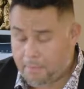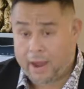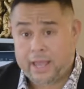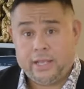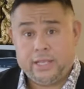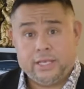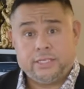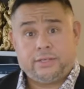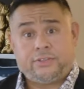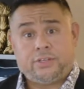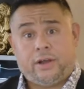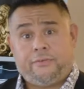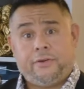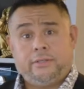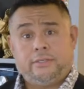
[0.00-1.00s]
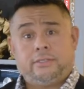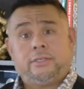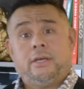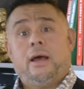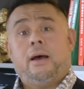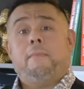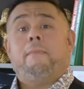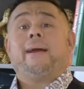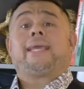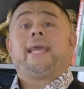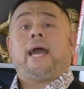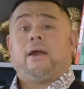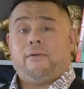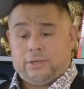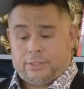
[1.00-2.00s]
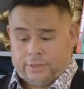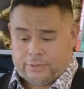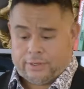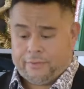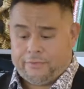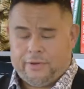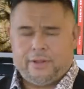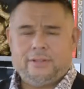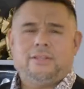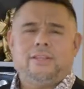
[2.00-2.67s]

My onions have softened, my carrots are softened,